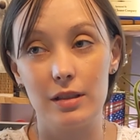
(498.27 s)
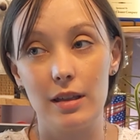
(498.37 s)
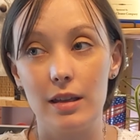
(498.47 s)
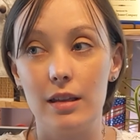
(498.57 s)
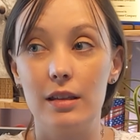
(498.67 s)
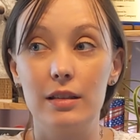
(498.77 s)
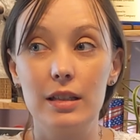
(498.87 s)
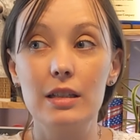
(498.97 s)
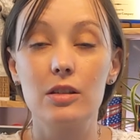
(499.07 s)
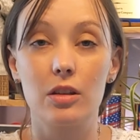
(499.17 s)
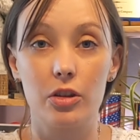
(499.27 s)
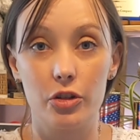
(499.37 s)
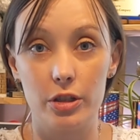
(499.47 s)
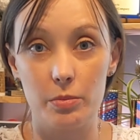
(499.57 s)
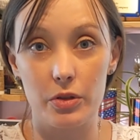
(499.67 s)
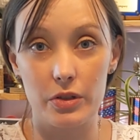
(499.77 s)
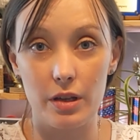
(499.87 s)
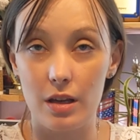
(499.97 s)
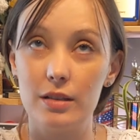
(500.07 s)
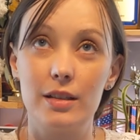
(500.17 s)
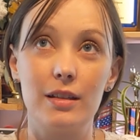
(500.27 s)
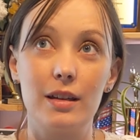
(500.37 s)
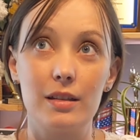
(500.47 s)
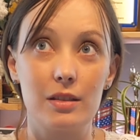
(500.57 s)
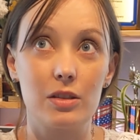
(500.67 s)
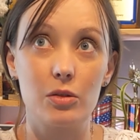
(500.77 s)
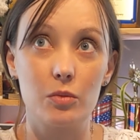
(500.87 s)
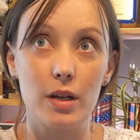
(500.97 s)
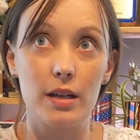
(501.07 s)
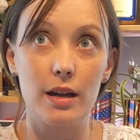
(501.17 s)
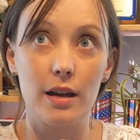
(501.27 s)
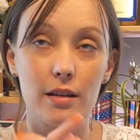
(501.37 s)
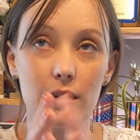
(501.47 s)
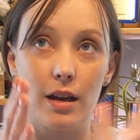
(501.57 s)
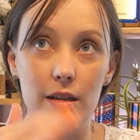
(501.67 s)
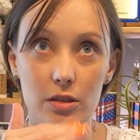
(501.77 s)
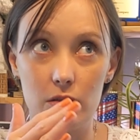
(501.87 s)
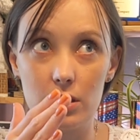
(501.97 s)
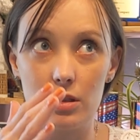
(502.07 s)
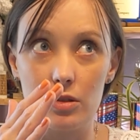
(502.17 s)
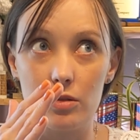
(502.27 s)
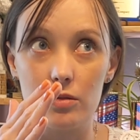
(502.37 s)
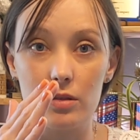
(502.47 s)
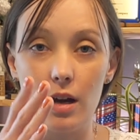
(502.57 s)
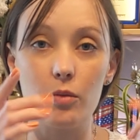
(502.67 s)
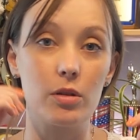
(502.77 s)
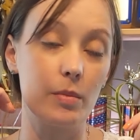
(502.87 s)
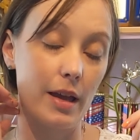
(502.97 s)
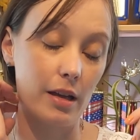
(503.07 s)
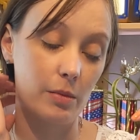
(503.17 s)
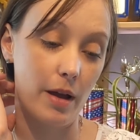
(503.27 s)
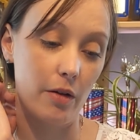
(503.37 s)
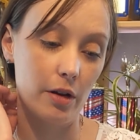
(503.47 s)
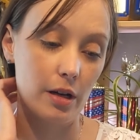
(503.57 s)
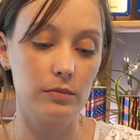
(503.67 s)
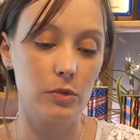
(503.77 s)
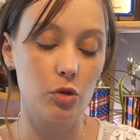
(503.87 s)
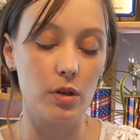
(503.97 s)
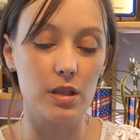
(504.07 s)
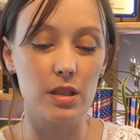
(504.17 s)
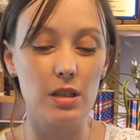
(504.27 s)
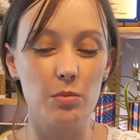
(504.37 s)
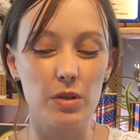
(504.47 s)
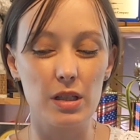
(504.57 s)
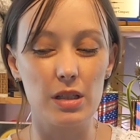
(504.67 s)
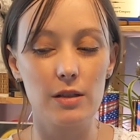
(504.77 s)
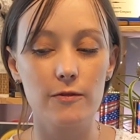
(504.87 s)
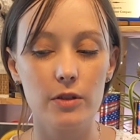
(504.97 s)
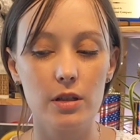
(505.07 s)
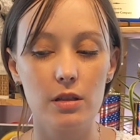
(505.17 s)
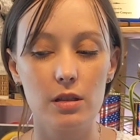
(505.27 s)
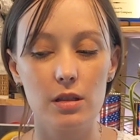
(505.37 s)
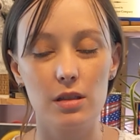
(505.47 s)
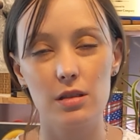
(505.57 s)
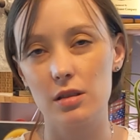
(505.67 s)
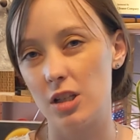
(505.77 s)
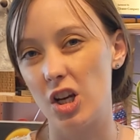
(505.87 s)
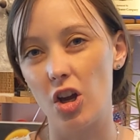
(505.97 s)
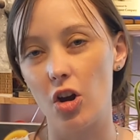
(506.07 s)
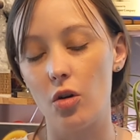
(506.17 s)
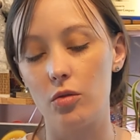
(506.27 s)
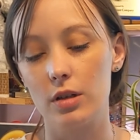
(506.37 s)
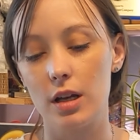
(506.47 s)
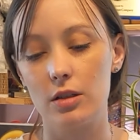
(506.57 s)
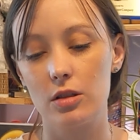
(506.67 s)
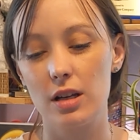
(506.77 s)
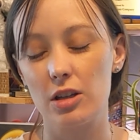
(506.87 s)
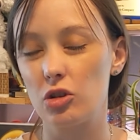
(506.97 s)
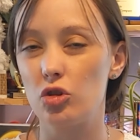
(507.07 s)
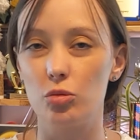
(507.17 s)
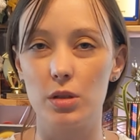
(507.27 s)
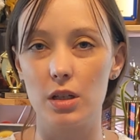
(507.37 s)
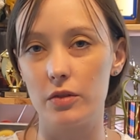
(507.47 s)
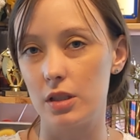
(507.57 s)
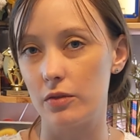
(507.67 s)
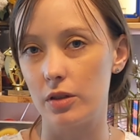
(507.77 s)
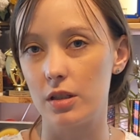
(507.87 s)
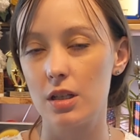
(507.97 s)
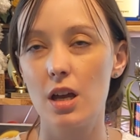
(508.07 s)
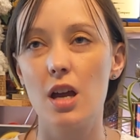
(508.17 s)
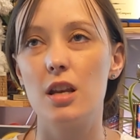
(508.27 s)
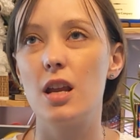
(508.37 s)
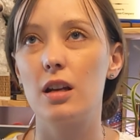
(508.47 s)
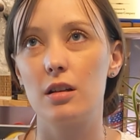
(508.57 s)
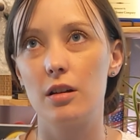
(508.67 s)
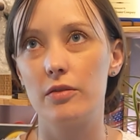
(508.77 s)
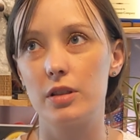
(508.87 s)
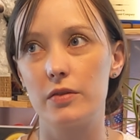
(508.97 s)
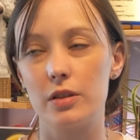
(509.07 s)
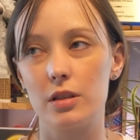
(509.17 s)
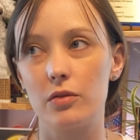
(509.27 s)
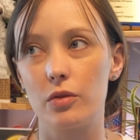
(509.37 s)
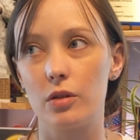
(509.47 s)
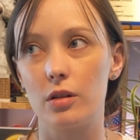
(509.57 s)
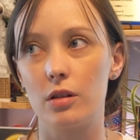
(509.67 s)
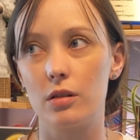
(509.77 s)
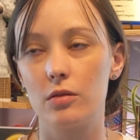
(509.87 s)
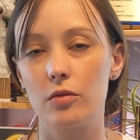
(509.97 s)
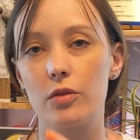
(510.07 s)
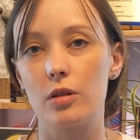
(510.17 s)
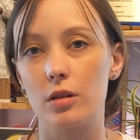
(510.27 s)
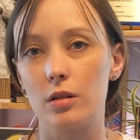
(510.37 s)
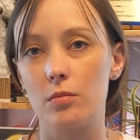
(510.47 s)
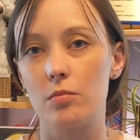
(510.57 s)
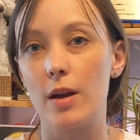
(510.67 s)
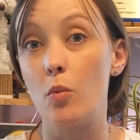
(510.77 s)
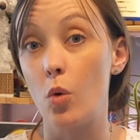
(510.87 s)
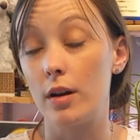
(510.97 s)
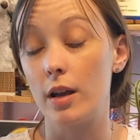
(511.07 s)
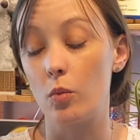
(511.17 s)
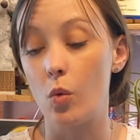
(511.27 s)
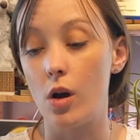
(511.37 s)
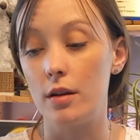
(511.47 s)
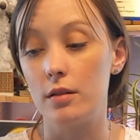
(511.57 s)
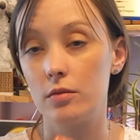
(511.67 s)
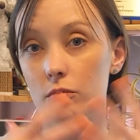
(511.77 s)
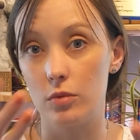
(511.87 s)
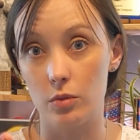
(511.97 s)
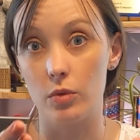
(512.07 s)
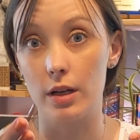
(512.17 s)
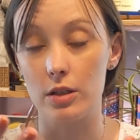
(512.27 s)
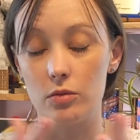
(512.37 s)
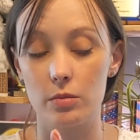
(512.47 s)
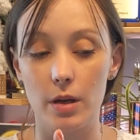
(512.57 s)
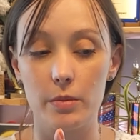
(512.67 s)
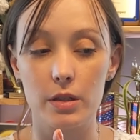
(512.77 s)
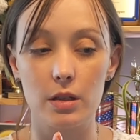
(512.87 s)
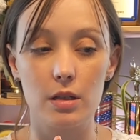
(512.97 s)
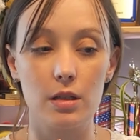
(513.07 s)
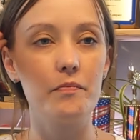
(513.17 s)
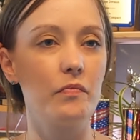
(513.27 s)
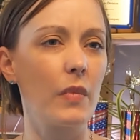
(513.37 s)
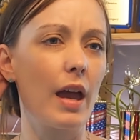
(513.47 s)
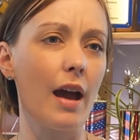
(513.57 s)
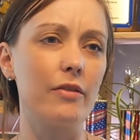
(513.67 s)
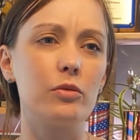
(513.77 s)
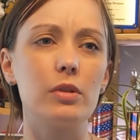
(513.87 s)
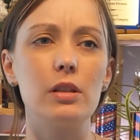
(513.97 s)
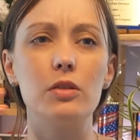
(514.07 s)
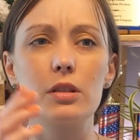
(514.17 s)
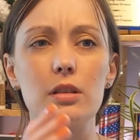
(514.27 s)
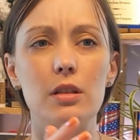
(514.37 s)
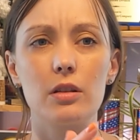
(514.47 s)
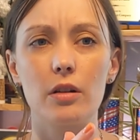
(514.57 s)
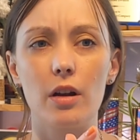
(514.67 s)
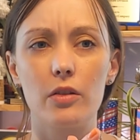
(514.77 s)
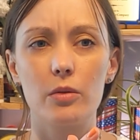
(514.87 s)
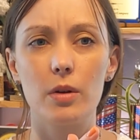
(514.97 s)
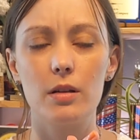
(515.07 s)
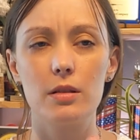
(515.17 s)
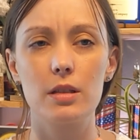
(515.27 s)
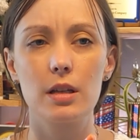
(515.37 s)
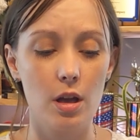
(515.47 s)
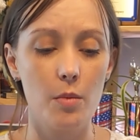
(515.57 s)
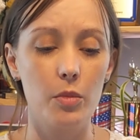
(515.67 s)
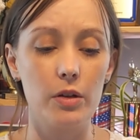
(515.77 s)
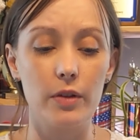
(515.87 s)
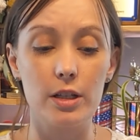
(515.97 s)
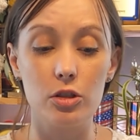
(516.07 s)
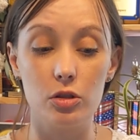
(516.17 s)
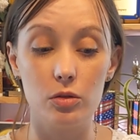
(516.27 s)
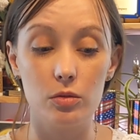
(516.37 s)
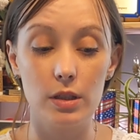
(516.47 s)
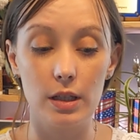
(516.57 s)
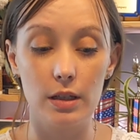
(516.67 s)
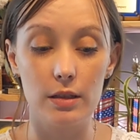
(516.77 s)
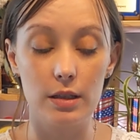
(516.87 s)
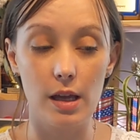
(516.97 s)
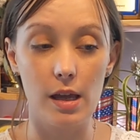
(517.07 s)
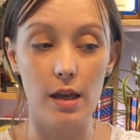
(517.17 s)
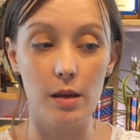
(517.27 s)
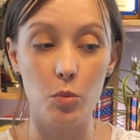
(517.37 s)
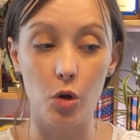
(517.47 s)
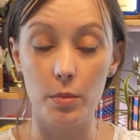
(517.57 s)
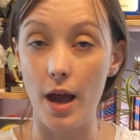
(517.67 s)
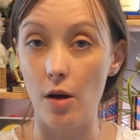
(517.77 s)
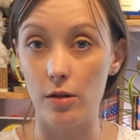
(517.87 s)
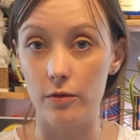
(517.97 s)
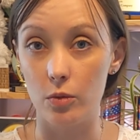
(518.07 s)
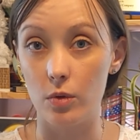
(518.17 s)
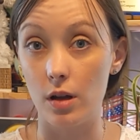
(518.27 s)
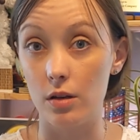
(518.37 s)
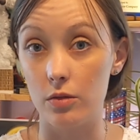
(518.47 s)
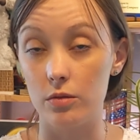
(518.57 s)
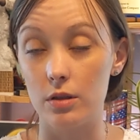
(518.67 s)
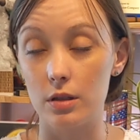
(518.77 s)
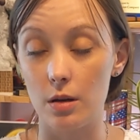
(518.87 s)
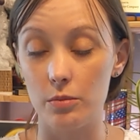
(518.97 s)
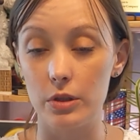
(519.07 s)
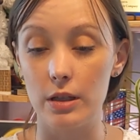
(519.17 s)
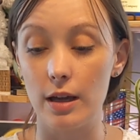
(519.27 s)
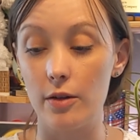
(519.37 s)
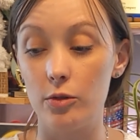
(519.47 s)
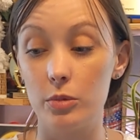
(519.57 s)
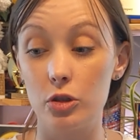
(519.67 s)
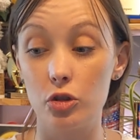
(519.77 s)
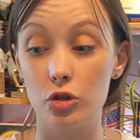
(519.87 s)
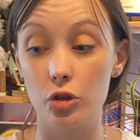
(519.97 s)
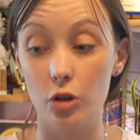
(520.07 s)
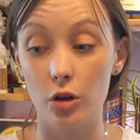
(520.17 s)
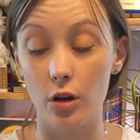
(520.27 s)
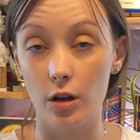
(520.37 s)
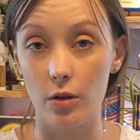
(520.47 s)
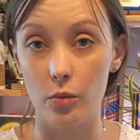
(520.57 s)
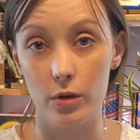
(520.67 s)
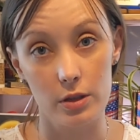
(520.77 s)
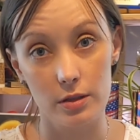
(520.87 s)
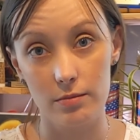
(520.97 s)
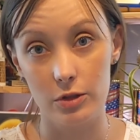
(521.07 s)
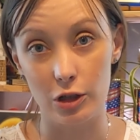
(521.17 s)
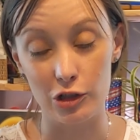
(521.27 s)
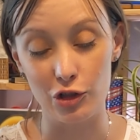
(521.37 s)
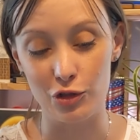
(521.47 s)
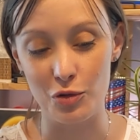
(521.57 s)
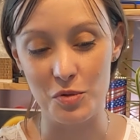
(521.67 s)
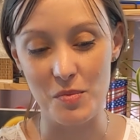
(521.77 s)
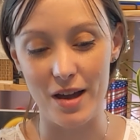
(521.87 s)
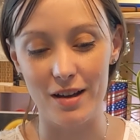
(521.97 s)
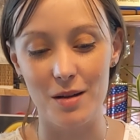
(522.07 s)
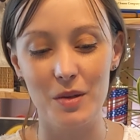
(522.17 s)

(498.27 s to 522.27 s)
at least 30% as to what I used to do with my X-Power. Do I see a big difference? No, not too big of a difference. Not enough a difference for my one-on-one with what I do with my business. Haven't really looked into their other ones, but if I do get a more powerful one through this company, I will be sure, once dog shows open back up,